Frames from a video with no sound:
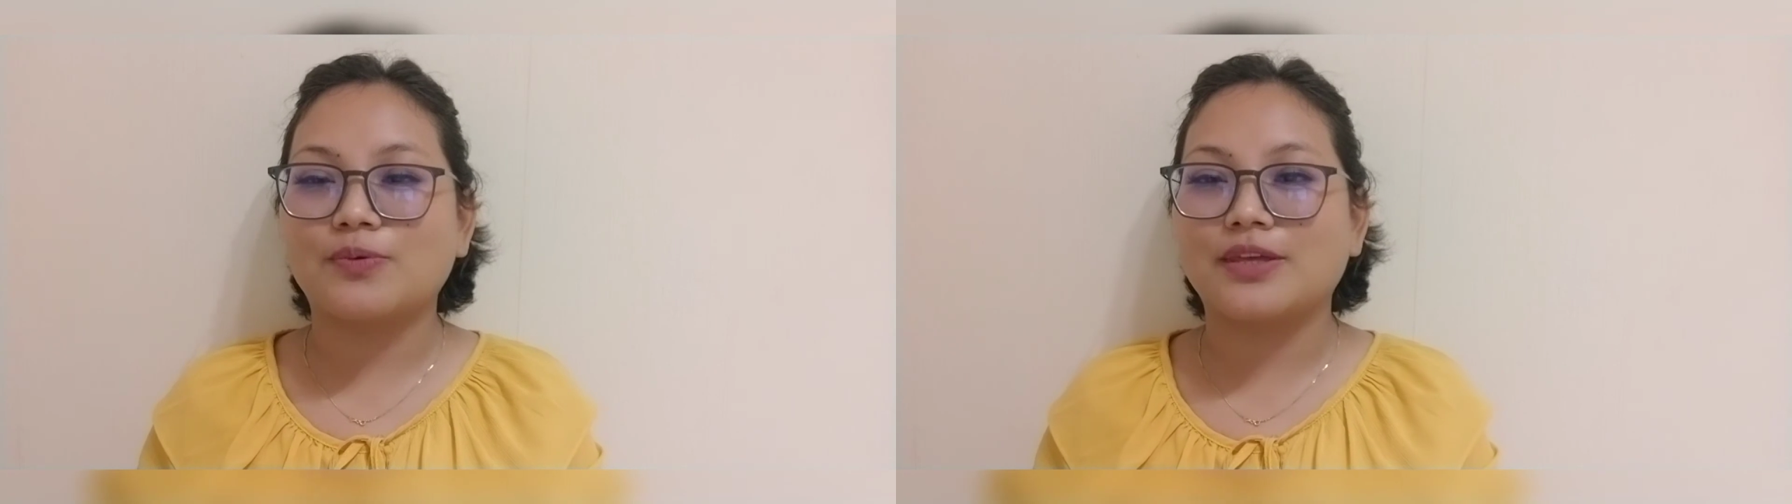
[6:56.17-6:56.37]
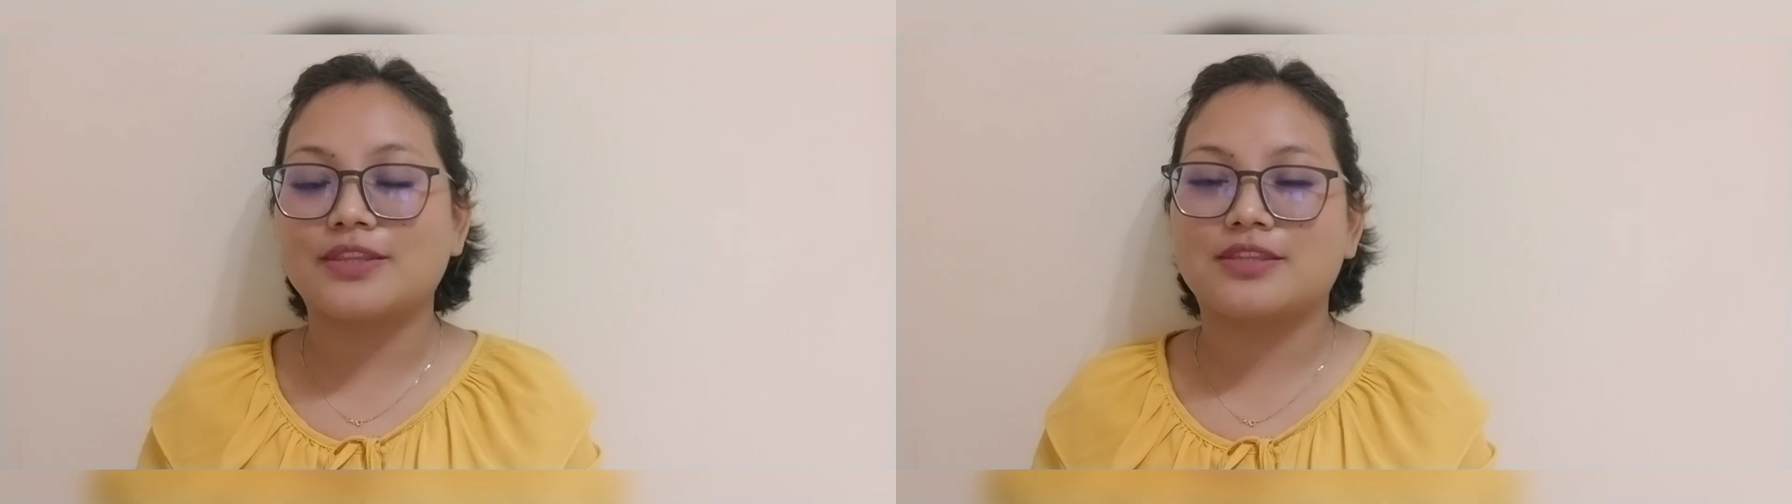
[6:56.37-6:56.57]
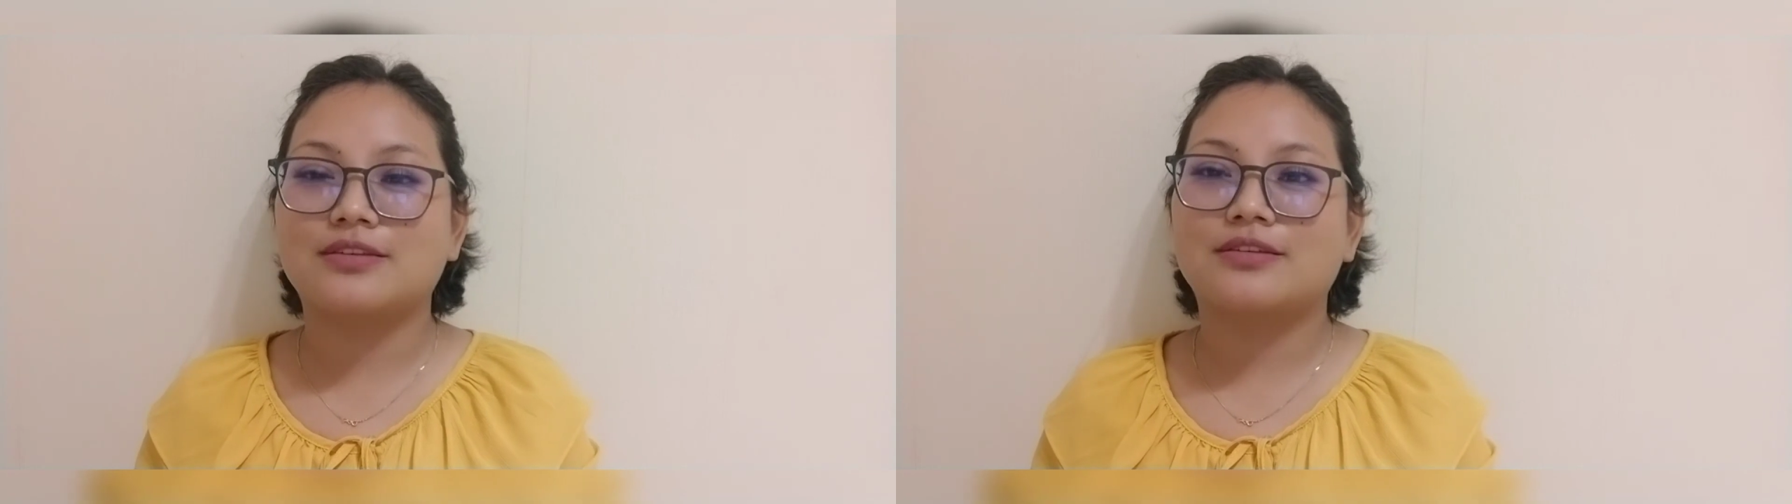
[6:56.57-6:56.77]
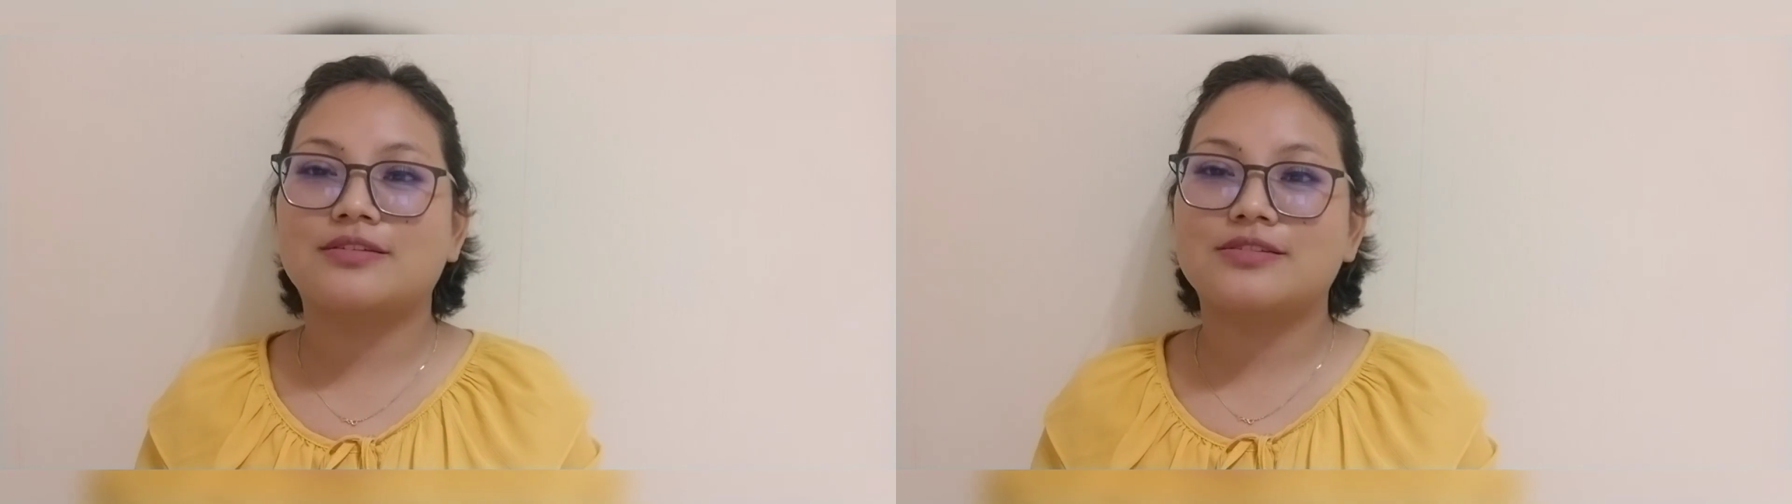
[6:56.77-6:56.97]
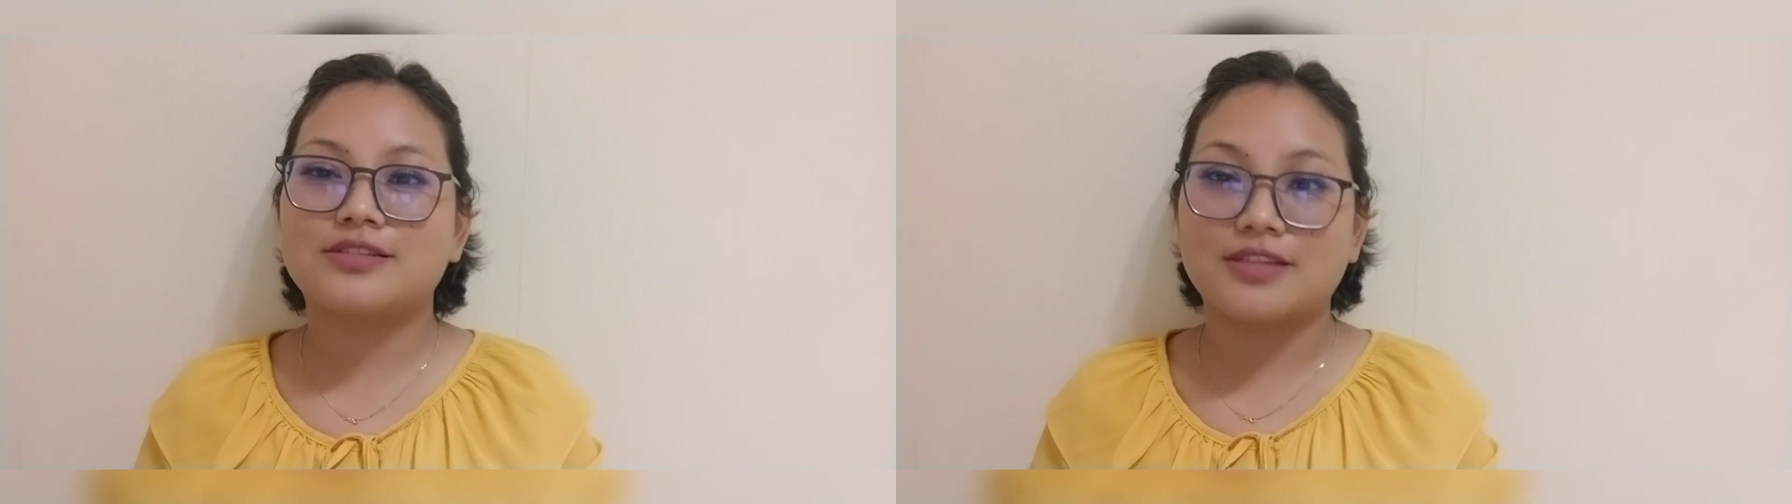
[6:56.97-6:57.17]
with
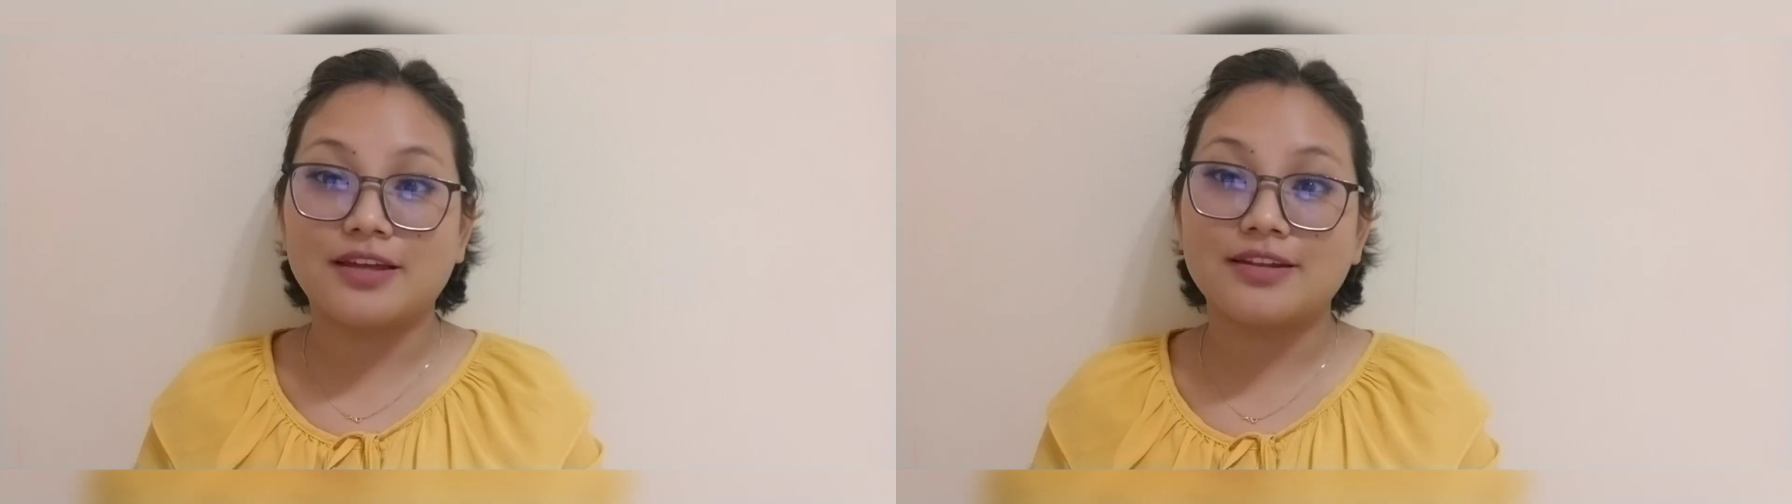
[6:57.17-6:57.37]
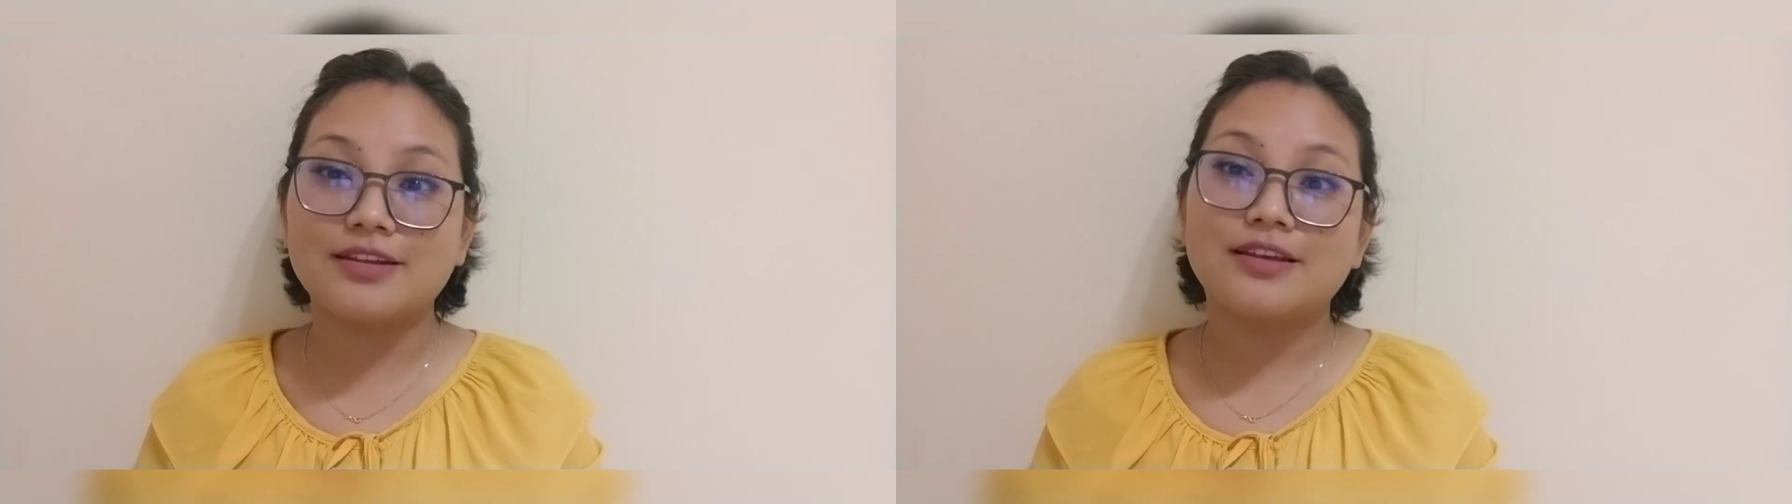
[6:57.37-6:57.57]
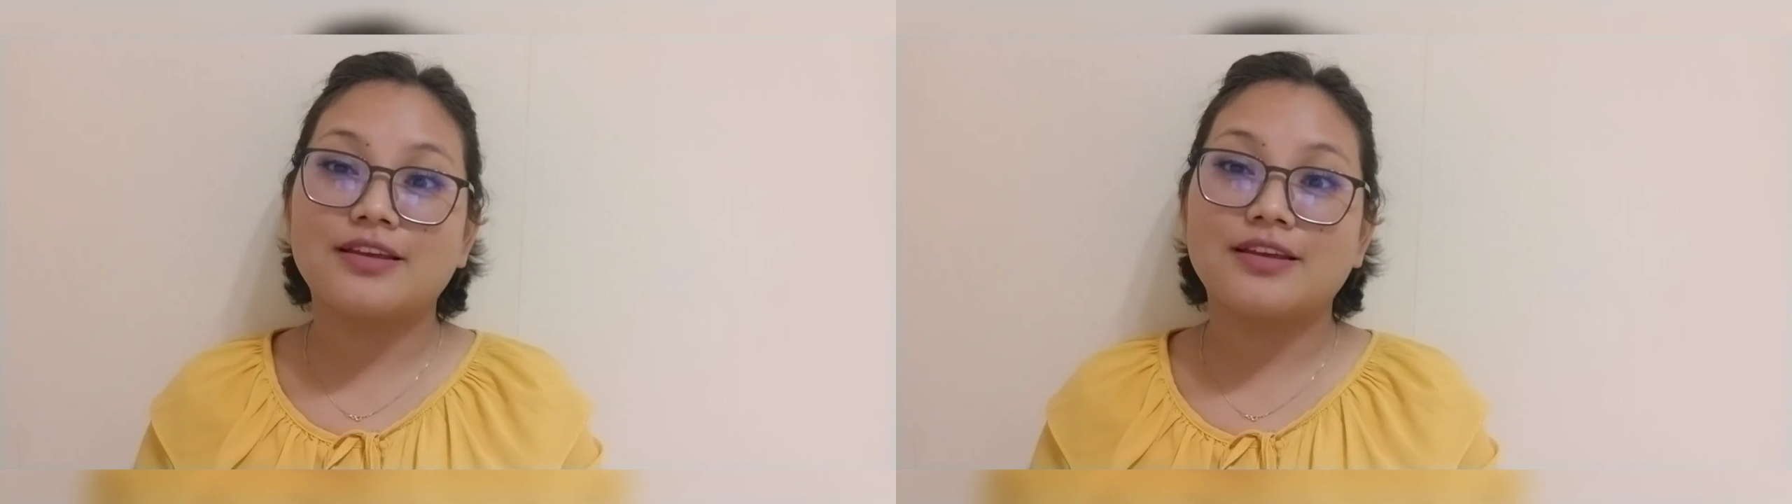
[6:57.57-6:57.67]
sun,